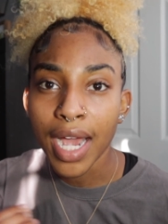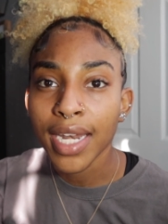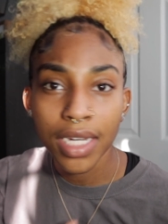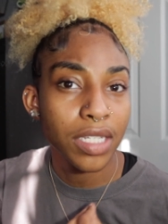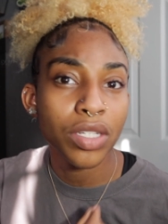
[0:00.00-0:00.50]
I
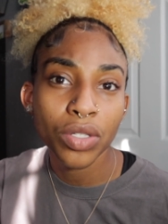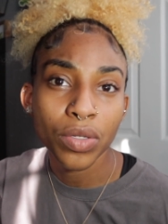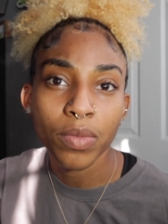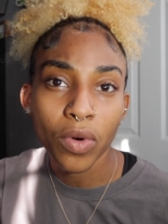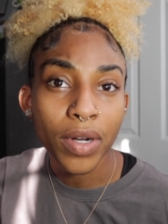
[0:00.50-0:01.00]
need to
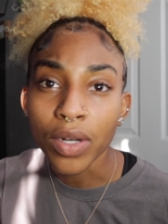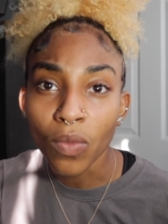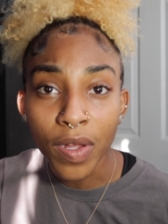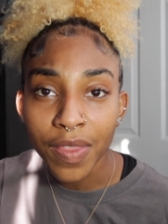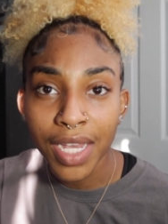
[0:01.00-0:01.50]
do more than
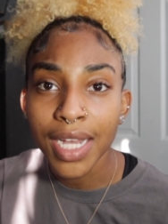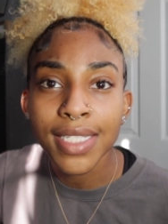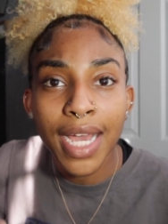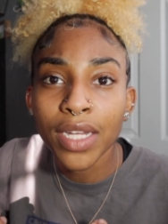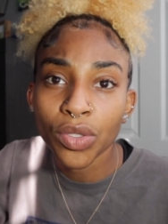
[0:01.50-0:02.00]
one thing
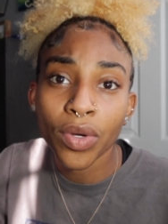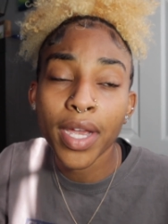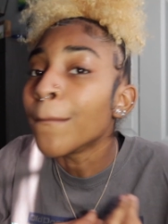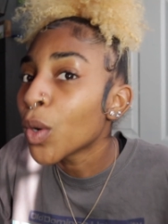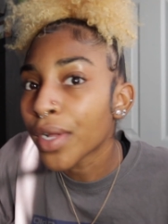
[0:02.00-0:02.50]
because I
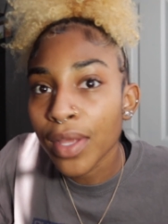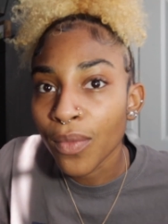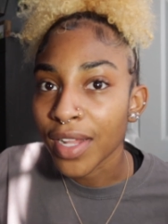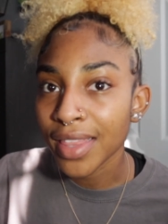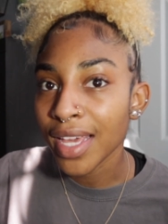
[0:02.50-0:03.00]
enjoy more than
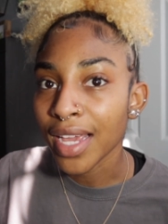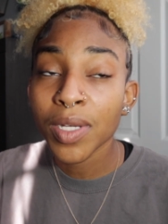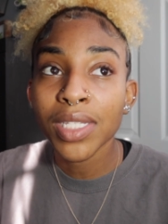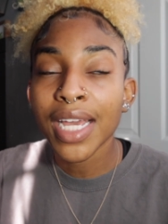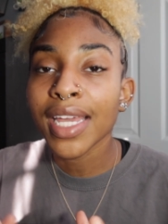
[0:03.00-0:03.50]
one thing,
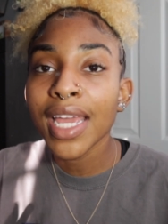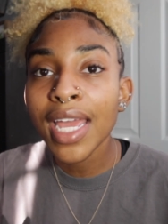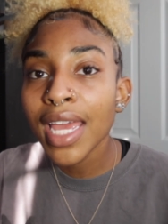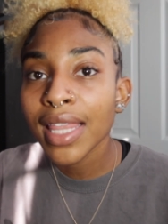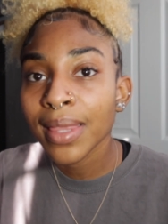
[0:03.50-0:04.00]
because I
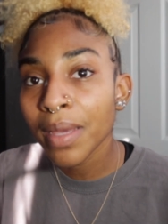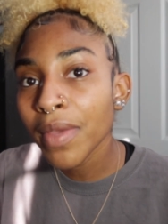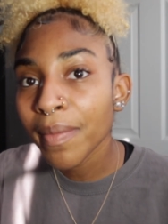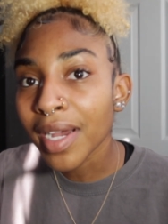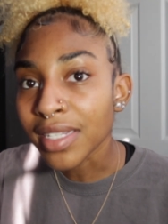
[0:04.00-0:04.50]
can't
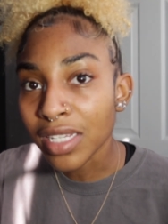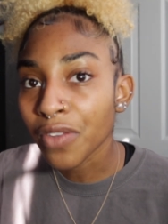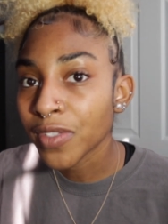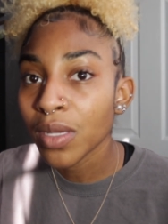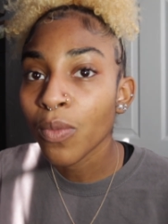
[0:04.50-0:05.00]
limit
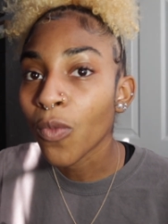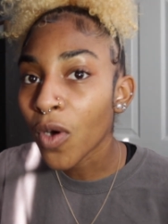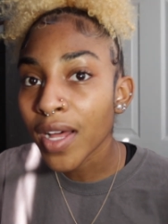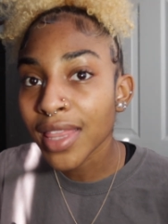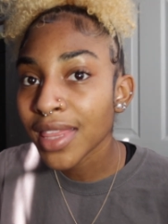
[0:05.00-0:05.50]
myself to
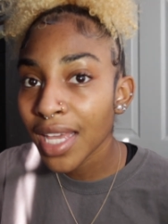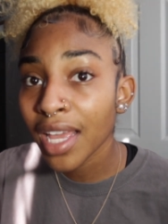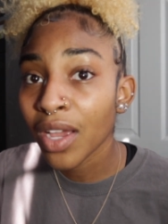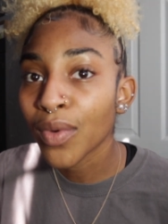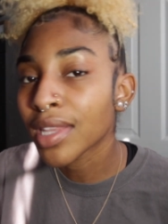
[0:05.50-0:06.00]
one
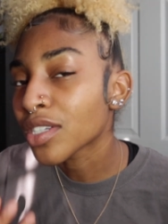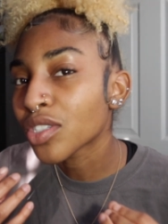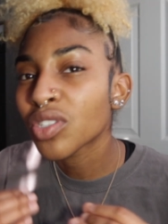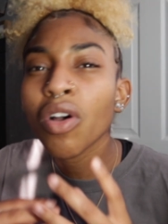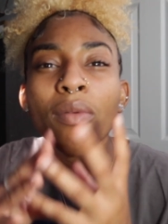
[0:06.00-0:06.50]
thing when there's
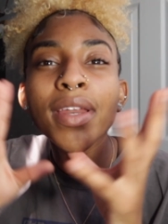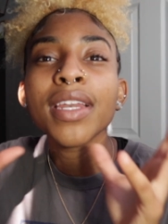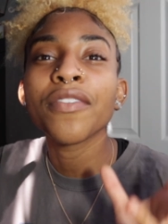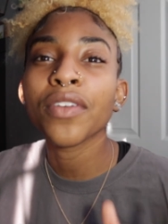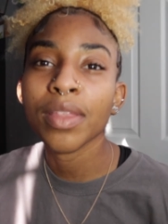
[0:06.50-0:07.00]
so many
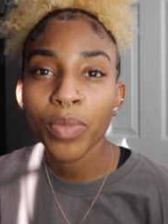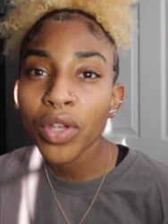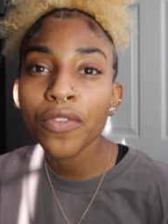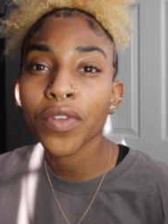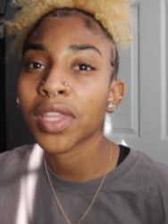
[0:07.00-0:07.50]
different
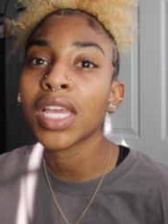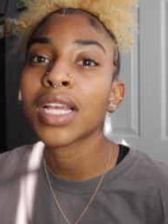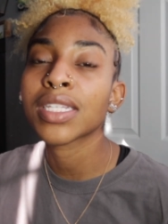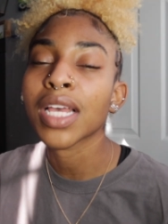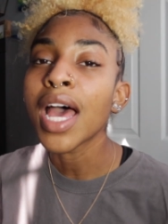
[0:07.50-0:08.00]
beautiful
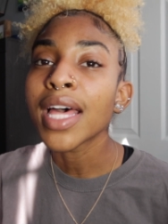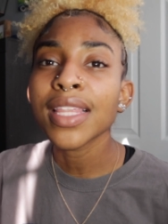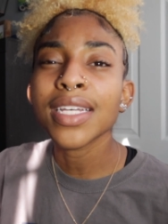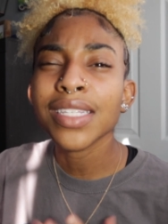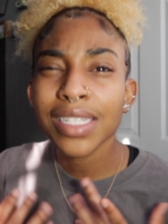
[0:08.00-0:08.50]
things
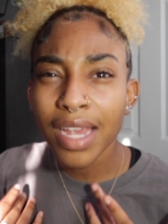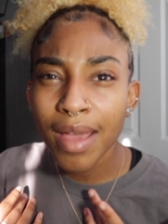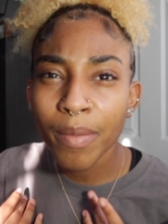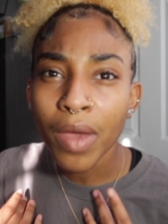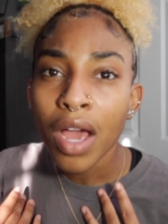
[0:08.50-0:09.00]
that
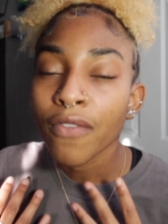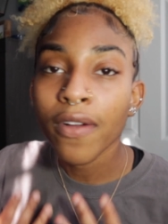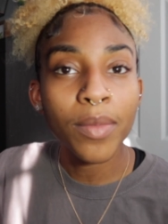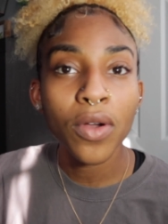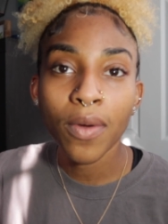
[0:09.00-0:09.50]
stem
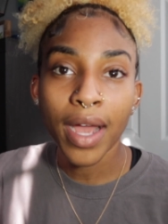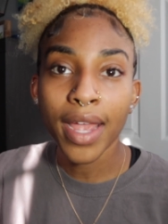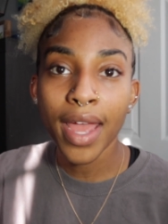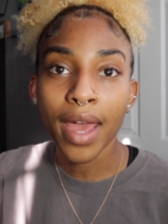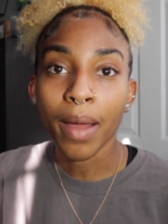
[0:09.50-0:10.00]
from who I
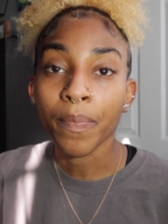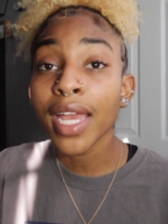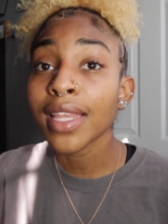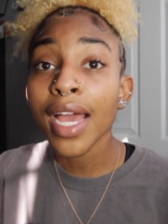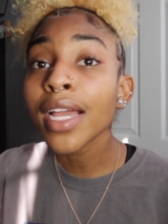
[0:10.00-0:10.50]
am,
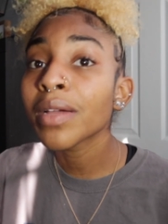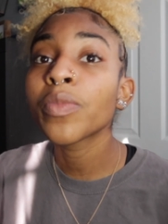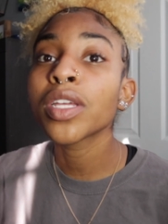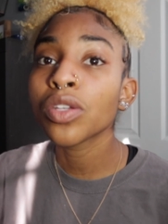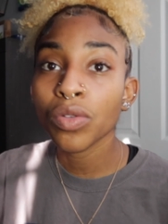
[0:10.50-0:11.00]
and that could
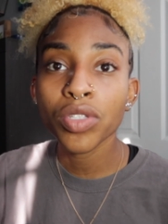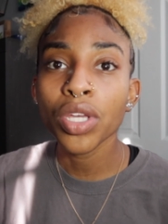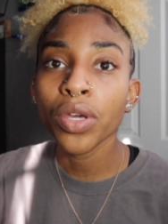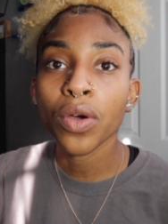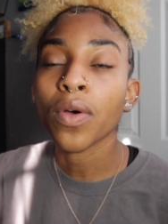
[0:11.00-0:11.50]
be you
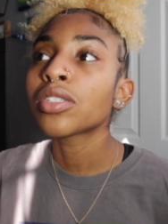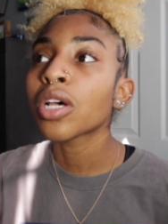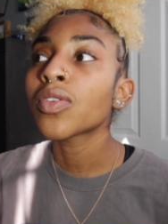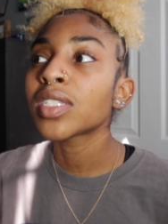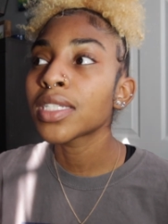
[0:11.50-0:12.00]
too.
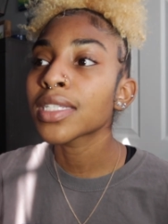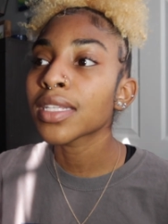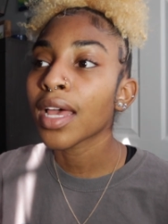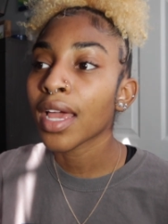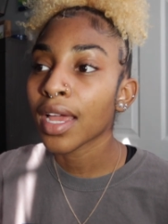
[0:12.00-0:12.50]
So it's just
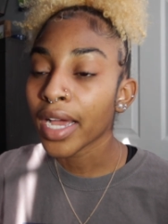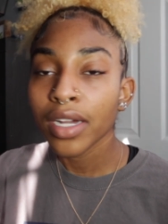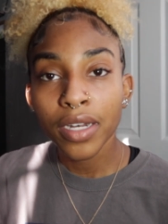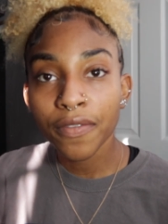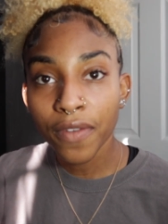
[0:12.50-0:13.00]
like I
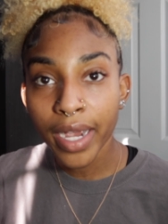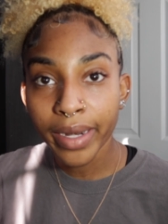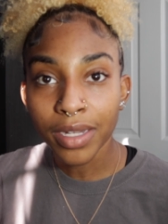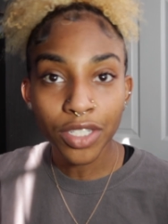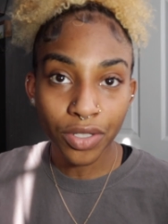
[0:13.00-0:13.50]
couldn't
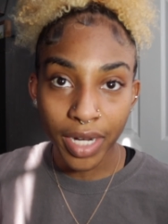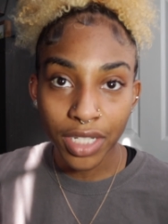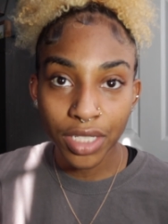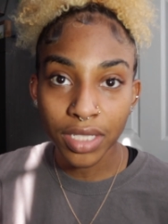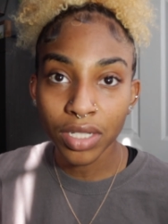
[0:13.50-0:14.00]
find a
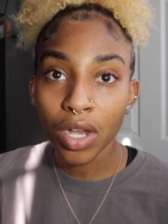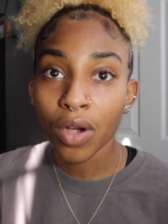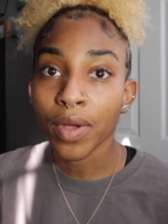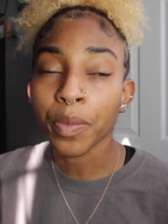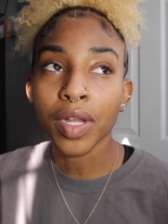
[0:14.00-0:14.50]
direction to
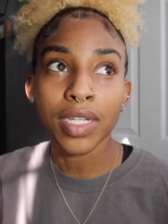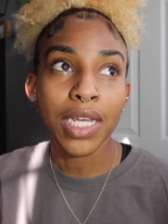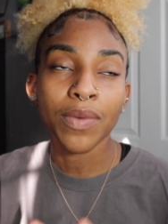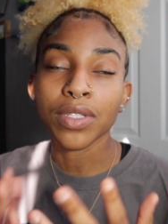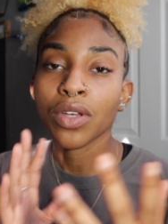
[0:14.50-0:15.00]
go in because
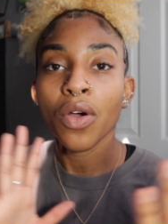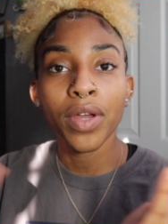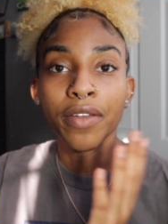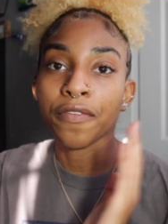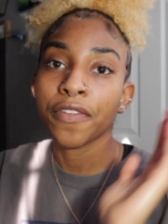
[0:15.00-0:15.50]
I was going in